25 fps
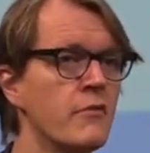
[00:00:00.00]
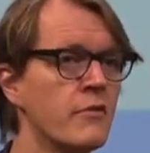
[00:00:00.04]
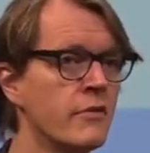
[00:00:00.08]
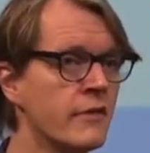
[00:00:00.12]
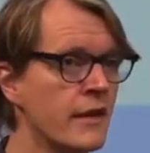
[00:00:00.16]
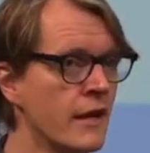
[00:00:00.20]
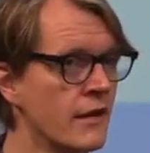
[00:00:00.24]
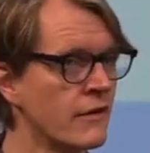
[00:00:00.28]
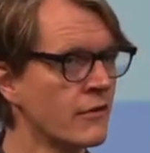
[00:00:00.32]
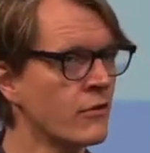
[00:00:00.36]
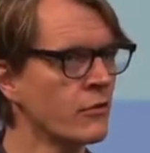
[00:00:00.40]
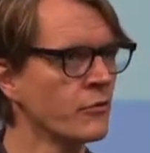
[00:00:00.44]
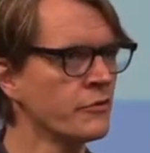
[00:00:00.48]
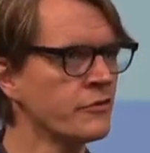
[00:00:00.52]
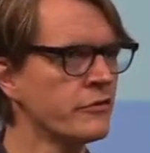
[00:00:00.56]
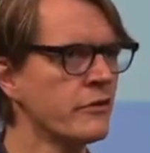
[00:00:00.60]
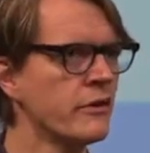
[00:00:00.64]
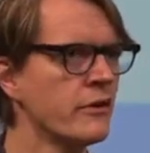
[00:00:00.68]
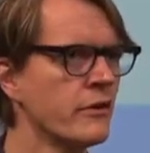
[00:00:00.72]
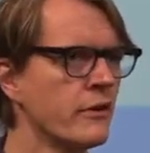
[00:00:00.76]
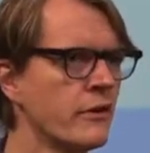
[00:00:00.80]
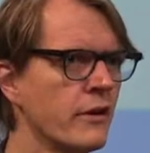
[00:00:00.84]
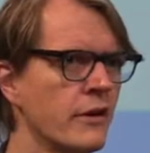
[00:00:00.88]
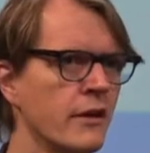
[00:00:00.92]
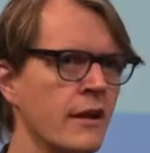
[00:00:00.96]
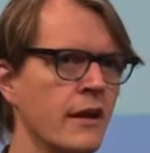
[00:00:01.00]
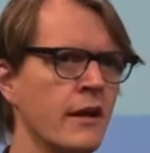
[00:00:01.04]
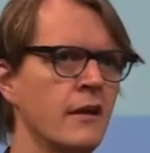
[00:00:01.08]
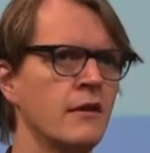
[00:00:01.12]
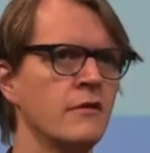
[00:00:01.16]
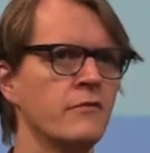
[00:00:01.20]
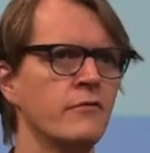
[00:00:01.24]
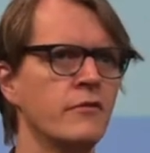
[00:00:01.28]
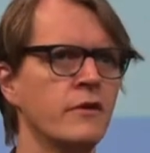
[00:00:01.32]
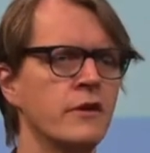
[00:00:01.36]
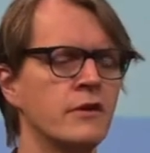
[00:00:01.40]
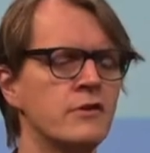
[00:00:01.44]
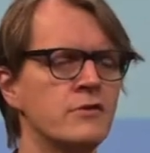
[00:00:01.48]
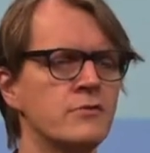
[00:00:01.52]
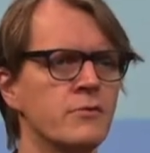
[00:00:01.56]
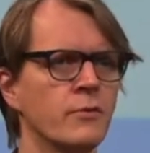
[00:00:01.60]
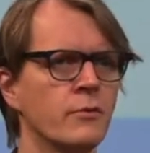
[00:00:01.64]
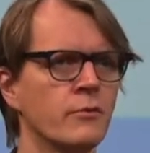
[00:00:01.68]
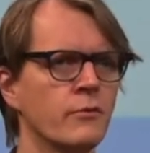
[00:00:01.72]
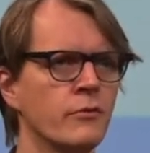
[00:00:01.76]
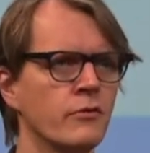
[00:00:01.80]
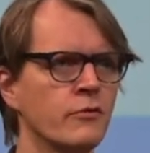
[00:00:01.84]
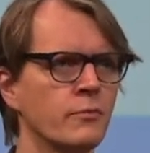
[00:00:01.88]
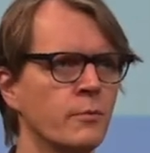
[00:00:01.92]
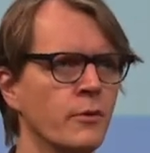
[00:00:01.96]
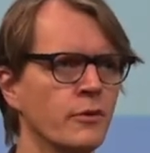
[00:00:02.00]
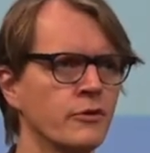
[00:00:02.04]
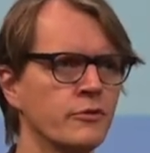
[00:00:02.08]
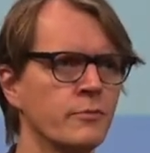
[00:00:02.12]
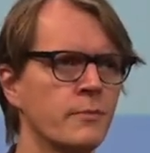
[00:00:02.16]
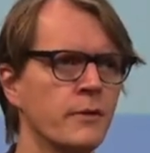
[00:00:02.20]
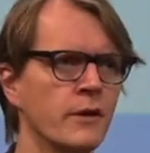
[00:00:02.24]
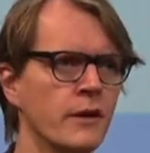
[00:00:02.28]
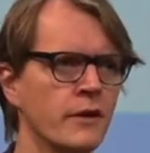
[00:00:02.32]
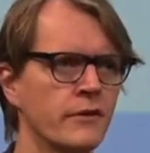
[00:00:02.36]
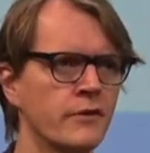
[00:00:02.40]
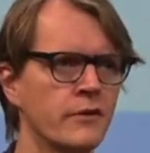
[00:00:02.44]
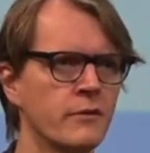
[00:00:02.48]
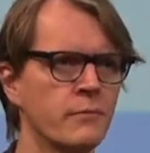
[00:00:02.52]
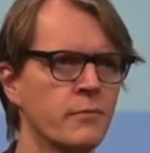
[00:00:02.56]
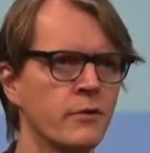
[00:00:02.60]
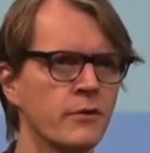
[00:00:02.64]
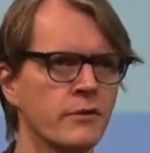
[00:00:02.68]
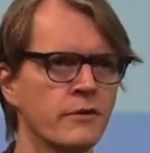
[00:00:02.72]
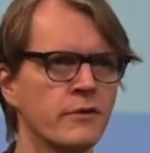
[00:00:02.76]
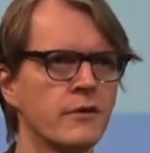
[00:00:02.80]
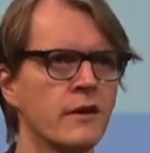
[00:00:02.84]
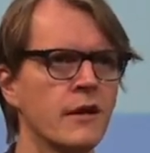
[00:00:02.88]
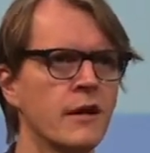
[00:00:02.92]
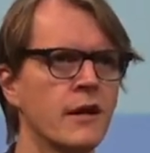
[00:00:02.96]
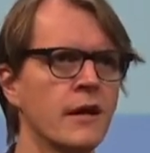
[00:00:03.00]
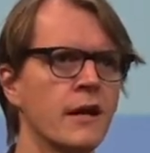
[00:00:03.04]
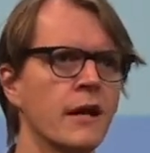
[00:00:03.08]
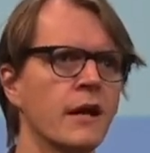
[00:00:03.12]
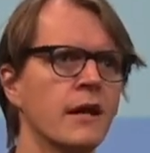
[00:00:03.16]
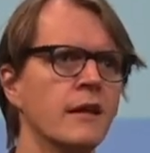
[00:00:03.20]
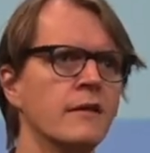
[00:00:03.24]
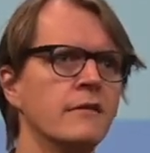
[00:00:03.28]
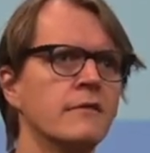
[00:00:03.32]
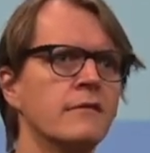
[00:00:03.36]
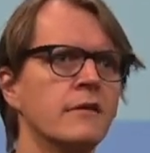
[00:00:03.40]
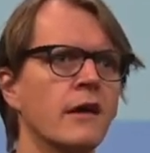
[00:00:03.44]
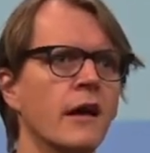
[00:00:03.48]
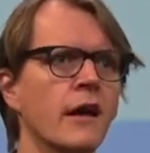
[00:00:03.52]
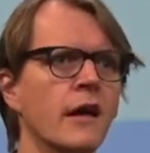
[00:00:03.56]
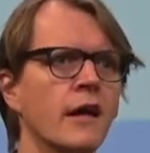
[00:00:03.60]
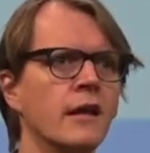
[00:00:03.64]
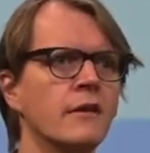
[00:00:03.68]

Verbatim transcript: they consider it an individual responsibility, but it uh,